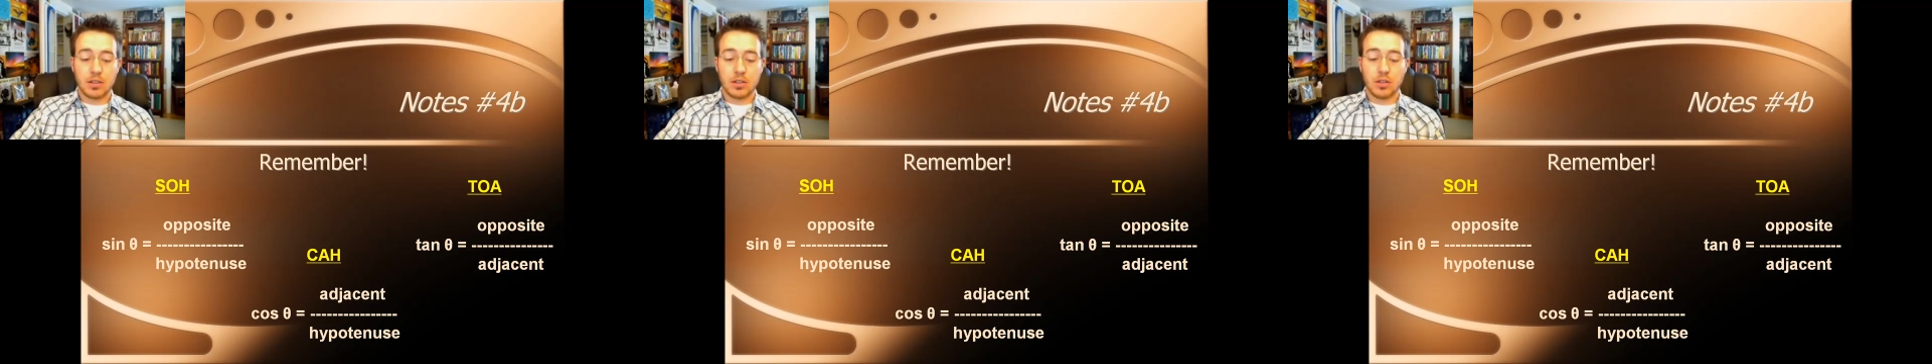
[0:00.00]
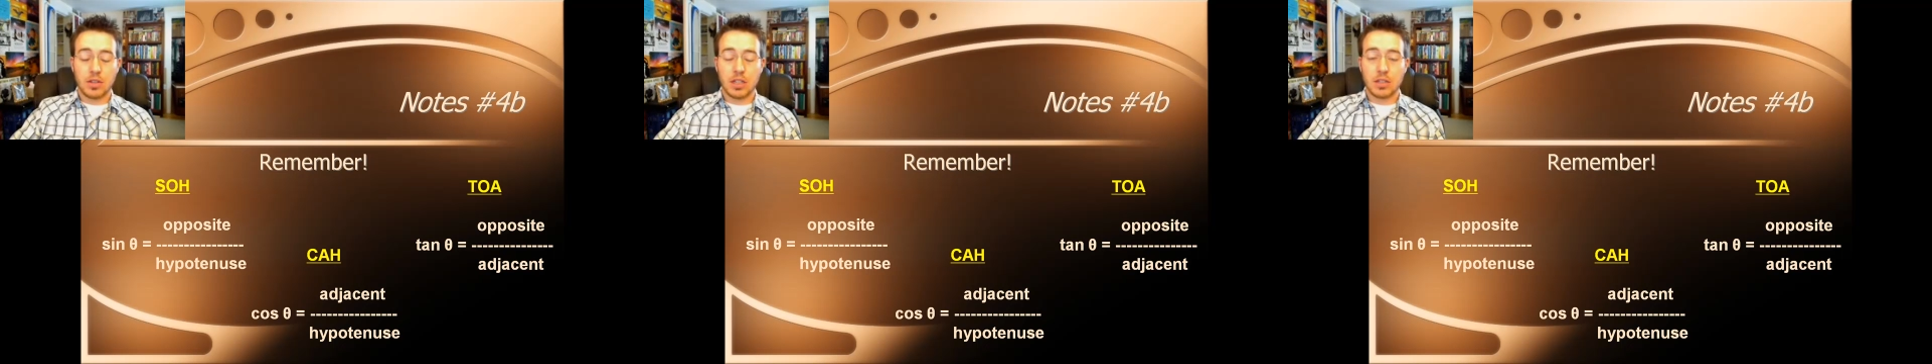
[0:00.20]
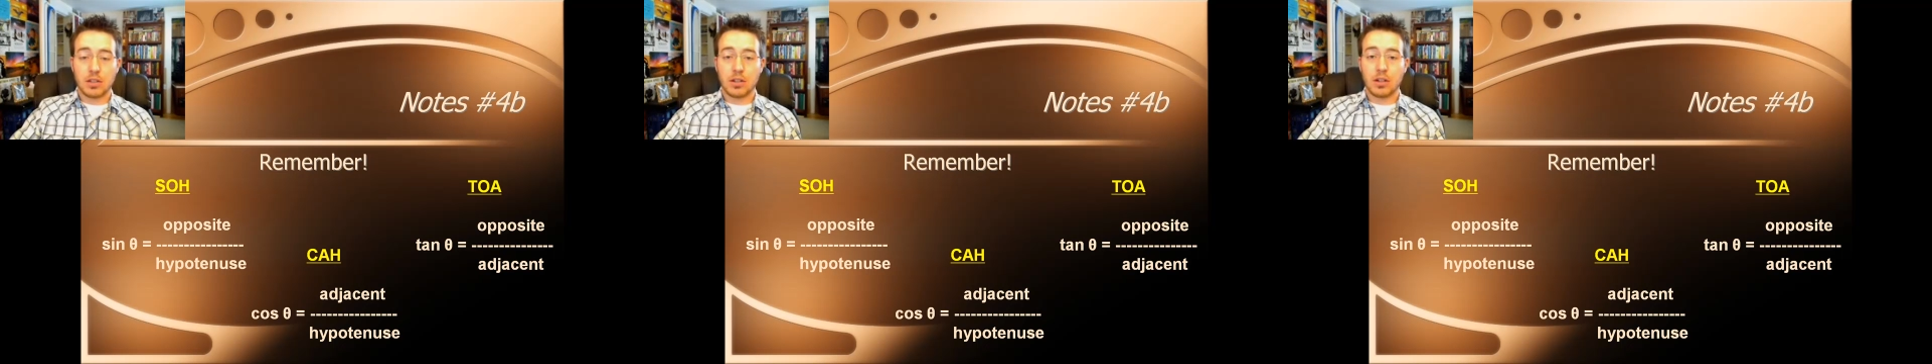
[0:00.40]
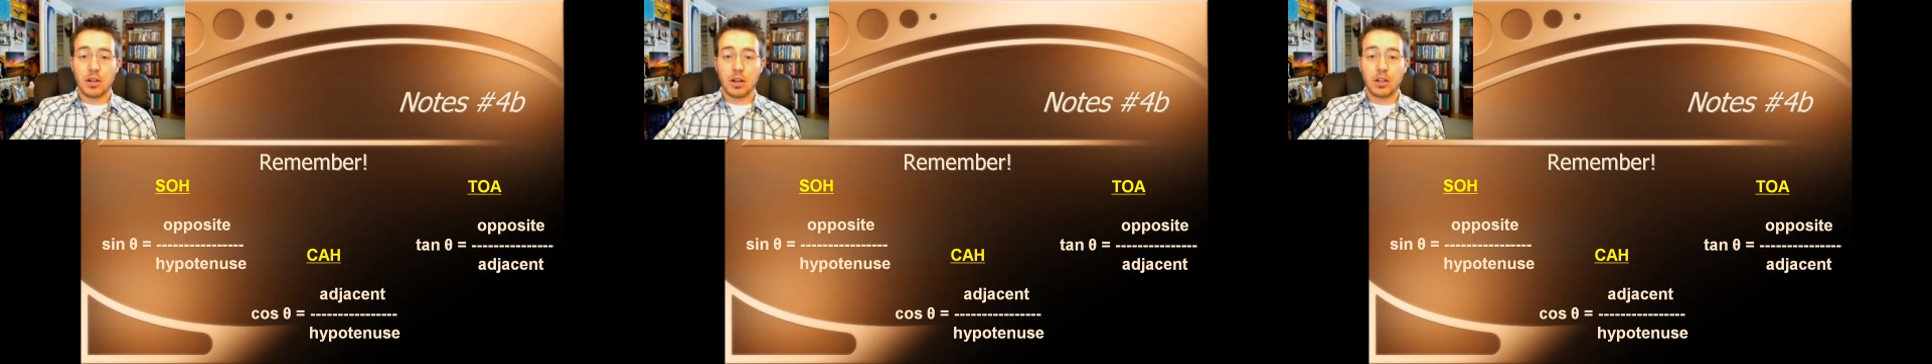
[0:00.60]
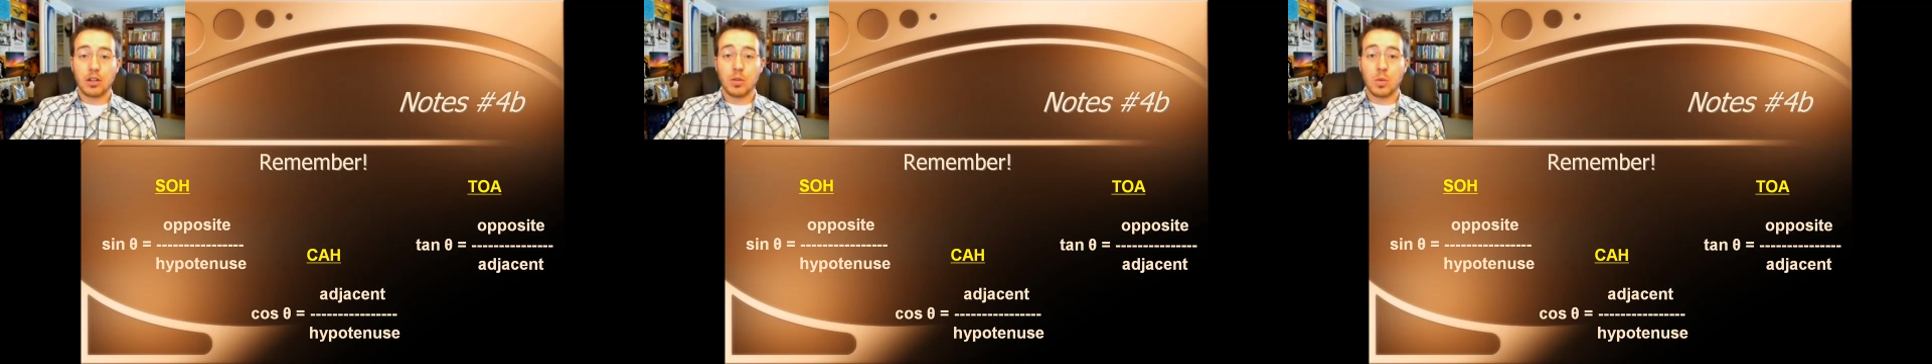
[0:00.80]
So these are
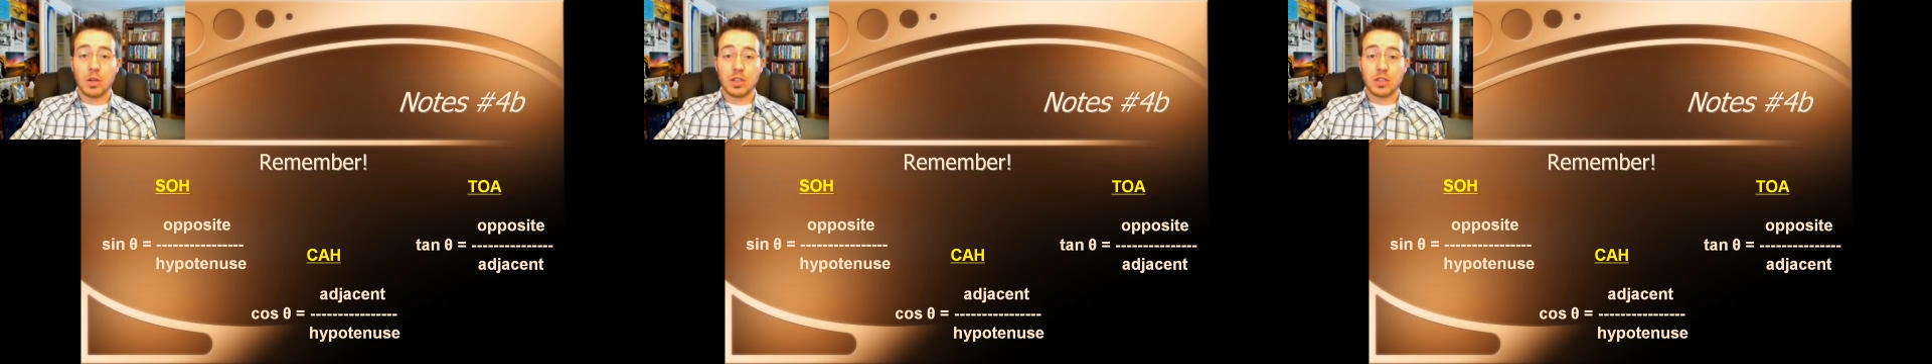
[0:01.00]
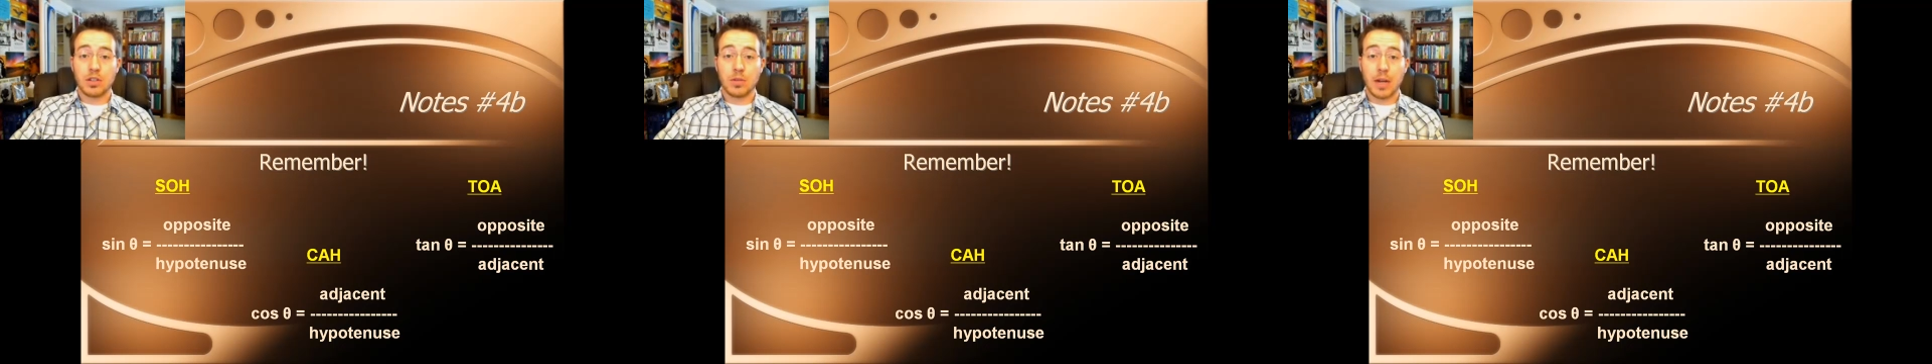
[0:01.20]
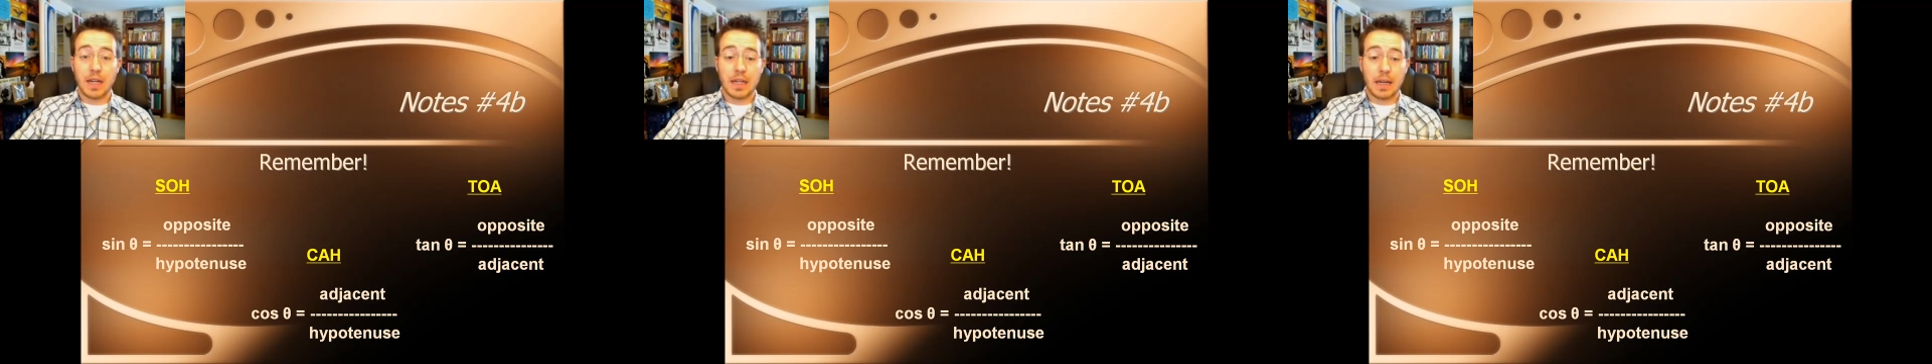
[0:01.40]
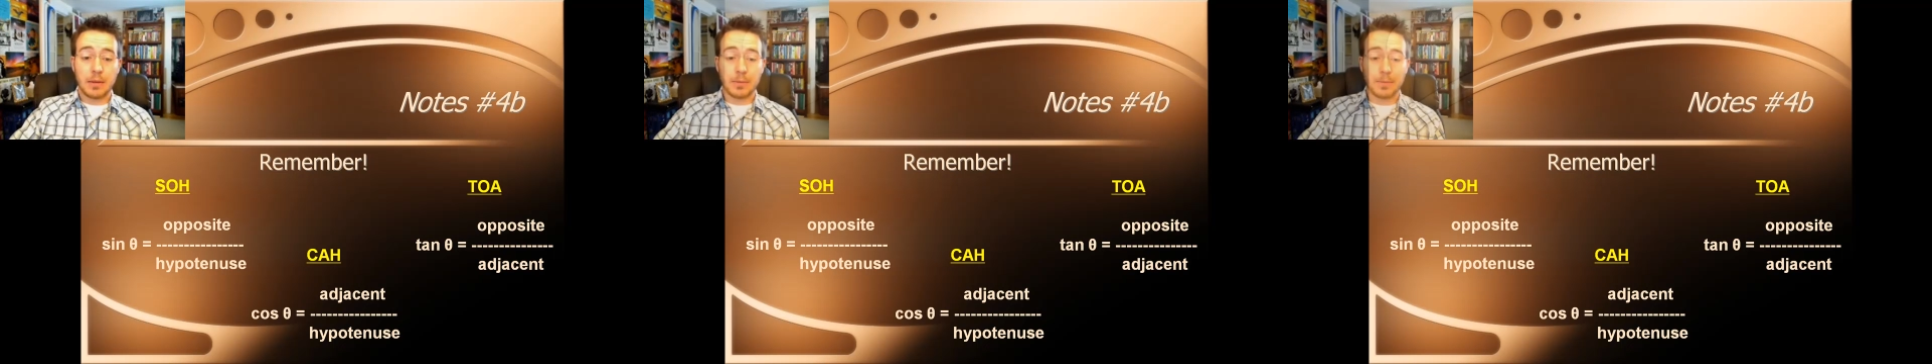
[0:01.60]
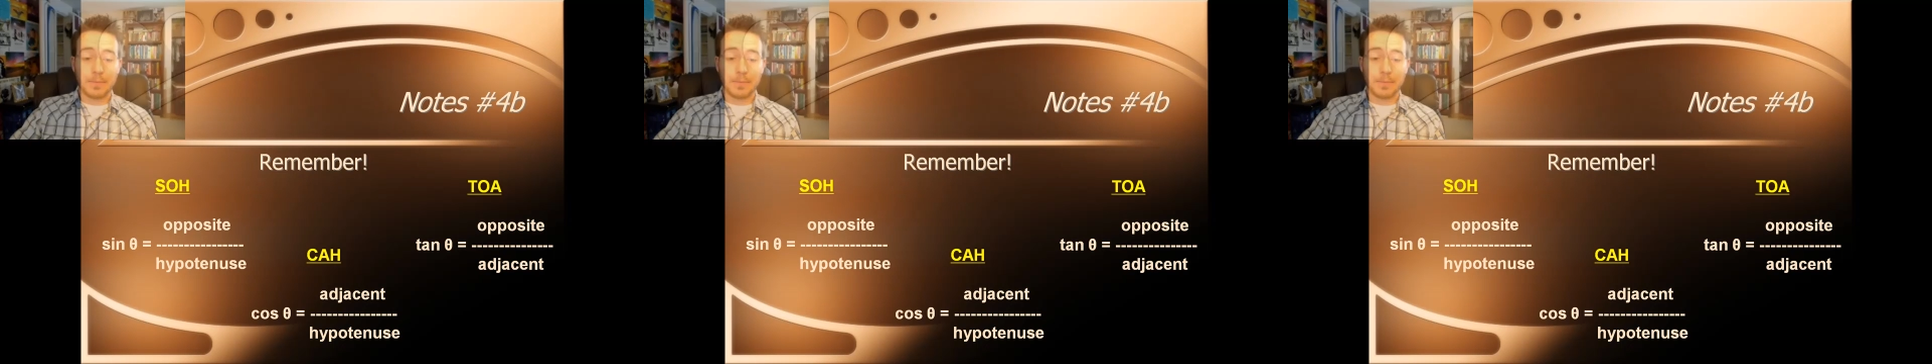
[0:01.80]
good ones to write down.